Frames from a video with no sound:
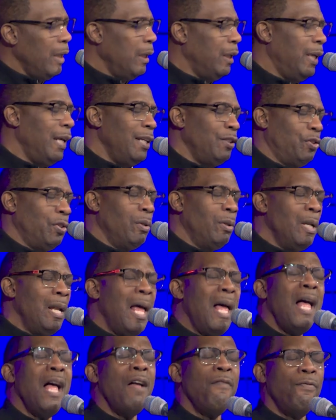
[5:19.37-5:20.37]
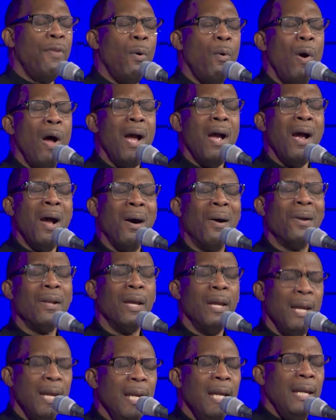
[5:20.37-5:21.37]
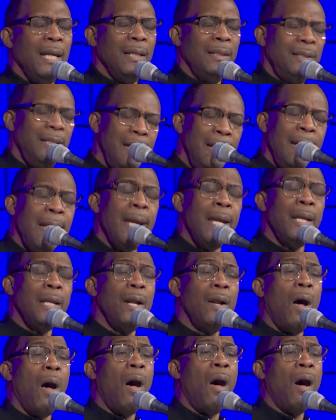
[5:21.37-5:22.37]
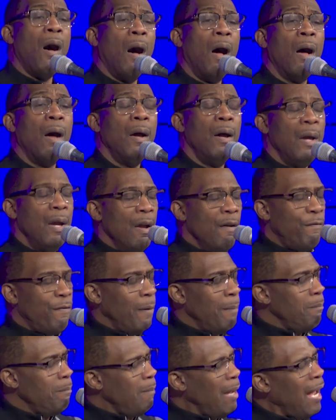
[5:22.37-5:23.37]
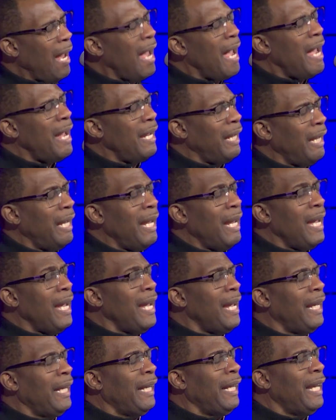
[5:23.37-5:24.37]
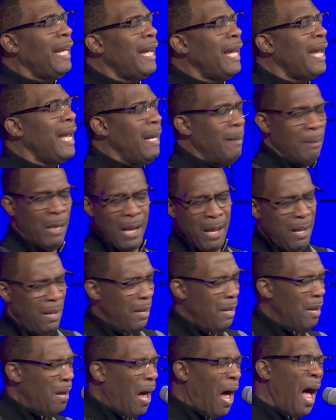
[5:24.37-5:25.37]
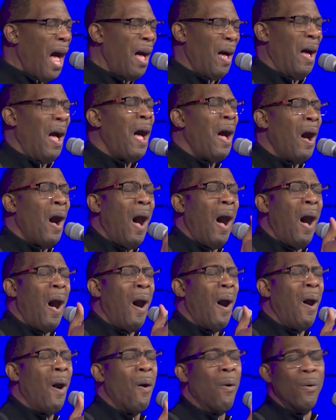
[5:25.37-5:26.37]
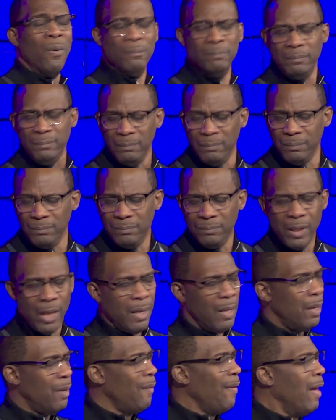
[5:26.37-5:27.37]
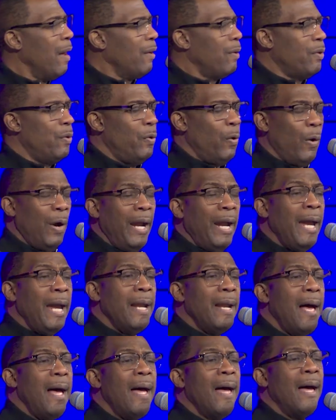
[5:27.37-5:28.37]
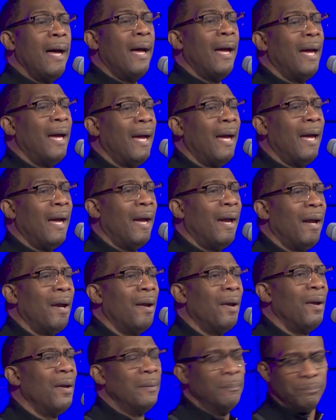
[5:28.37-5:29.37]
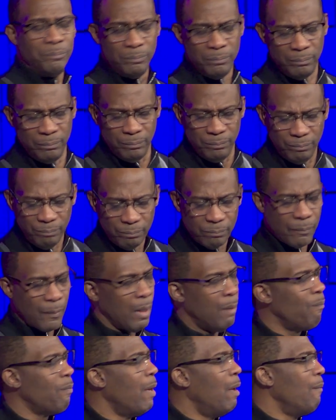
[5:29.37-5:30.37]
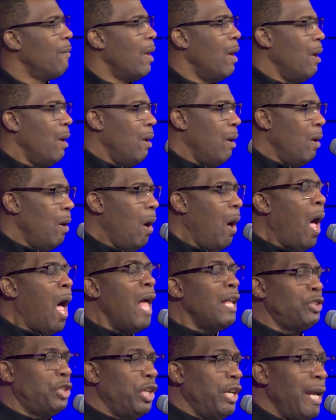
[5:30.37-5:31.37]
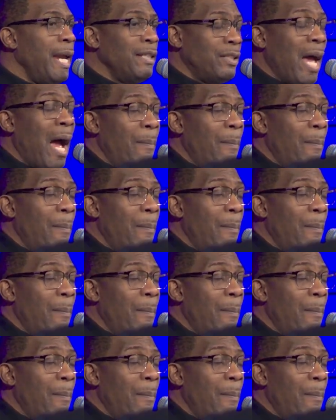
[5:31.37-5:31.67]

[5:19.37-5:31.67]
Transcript: He so loved the world, he did it all for me. Oh, greater. Oh, Jesus.